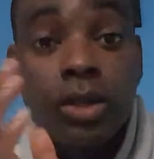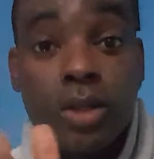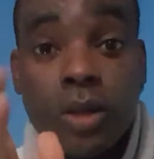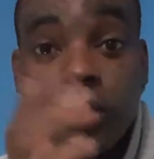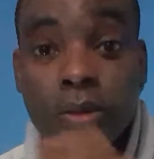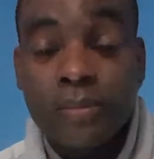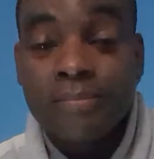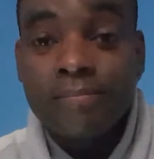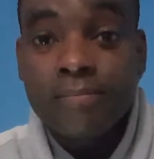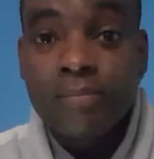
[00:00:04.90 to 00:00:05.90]
So,
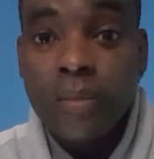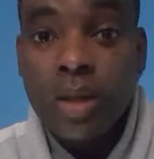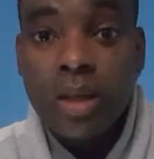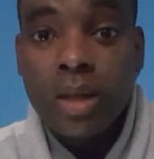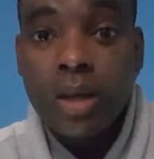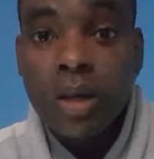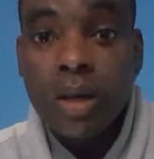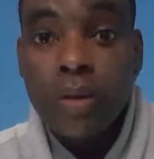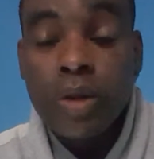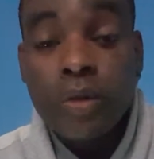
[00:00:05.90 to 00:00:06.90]

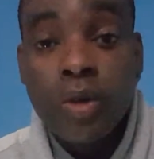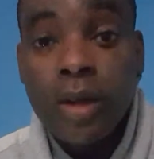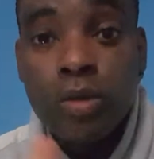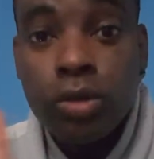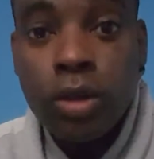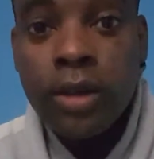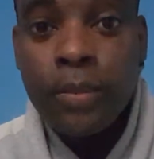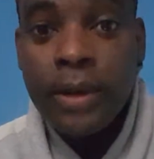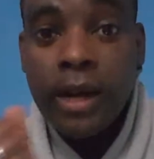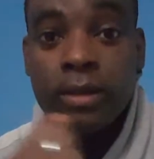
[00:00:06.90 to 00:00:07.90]
what we're going to talk
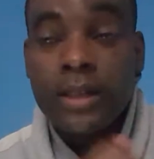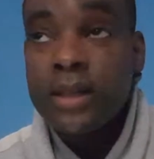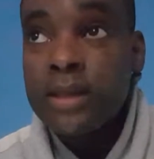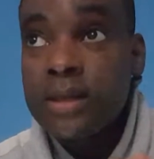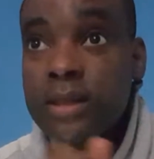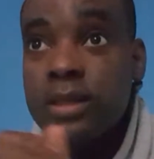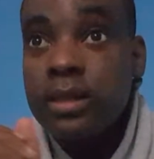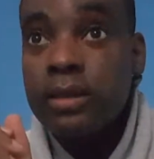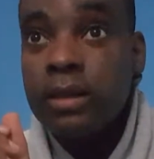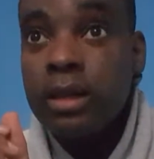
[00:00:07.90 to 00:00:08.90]
about is
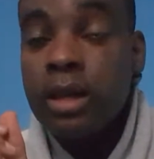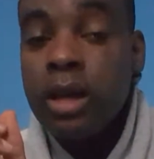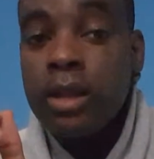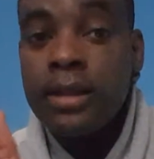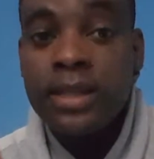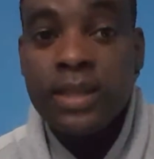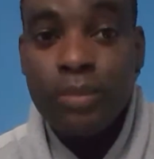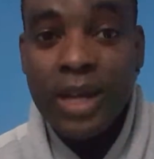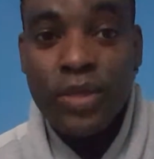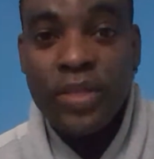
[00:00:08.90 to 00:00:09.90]
this
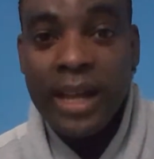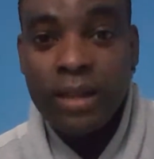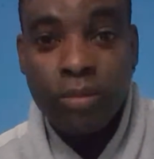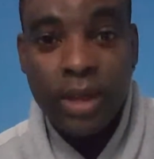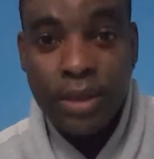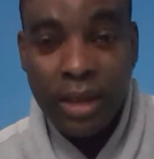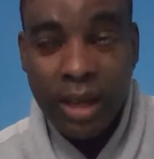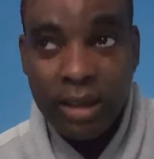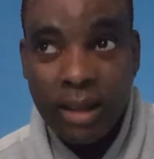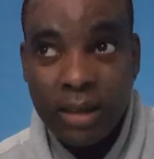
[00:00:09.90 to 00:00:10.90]
myth that we
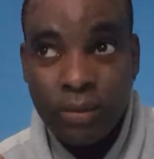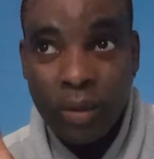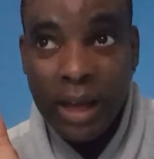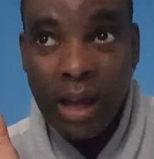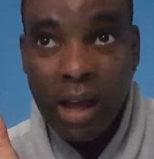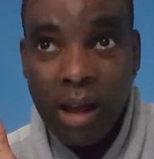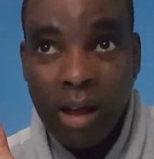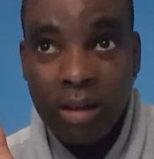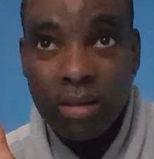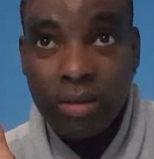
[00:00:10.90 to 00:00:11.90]
think that we
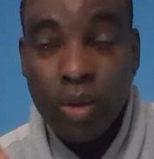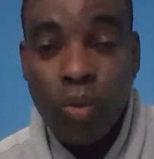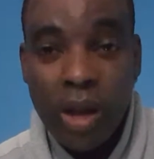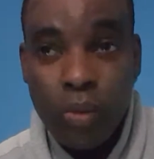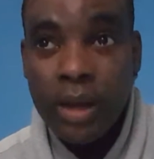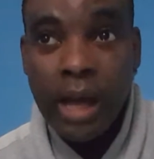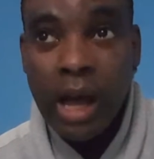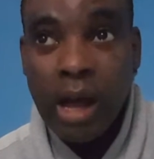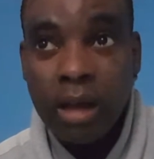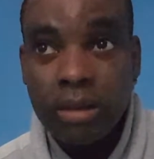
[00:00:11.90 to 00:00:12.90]
are the way we
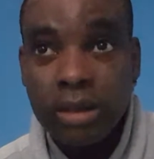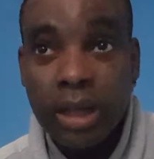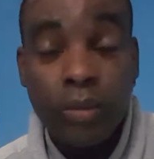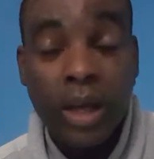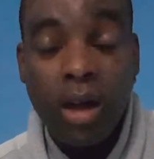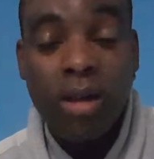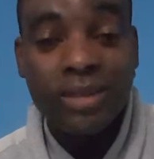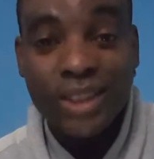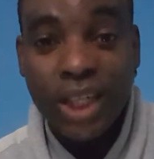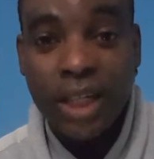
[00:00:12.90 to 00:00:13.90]
are and we
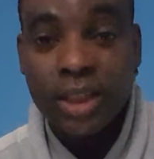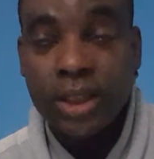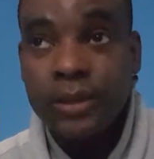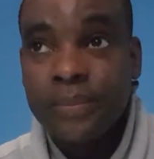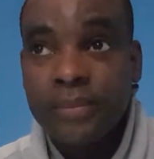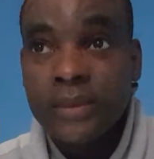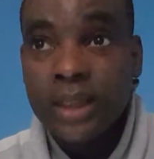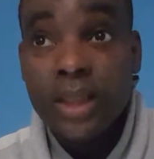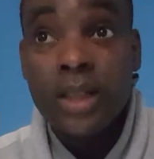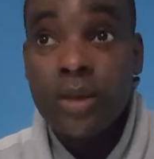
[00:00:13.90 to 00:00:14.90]
can't change.
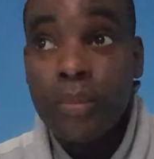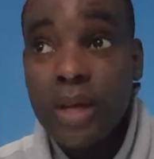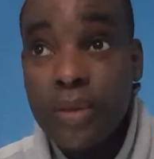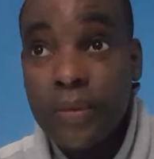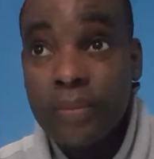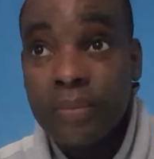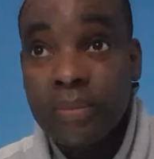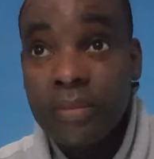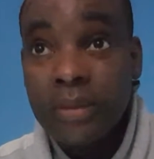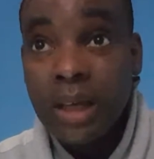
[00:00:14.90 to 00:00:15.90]
This is a myth,
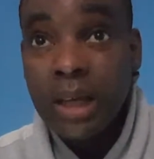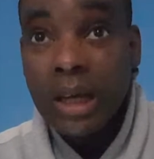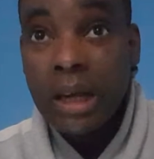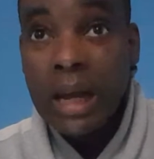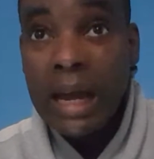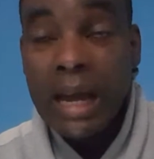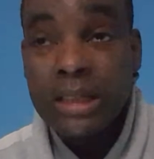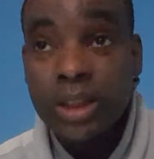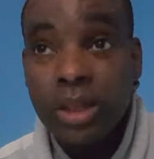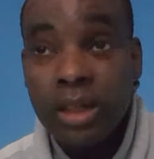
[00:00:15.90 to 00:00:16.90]
and I
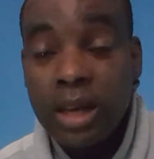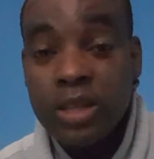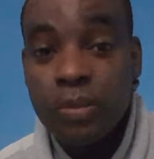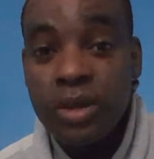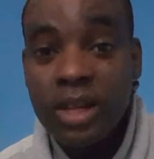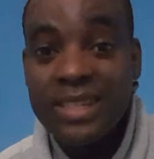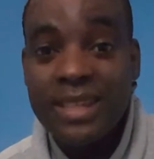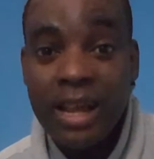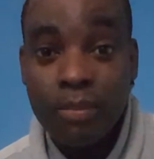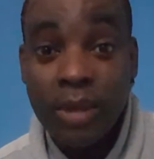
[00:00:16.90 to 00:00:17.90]
actually experienced
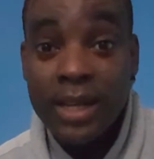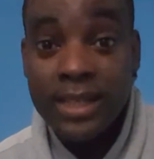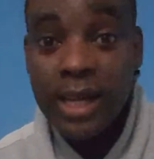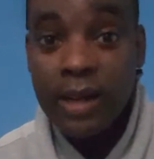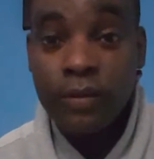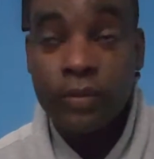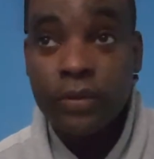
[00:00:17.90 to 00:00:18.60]
that myself.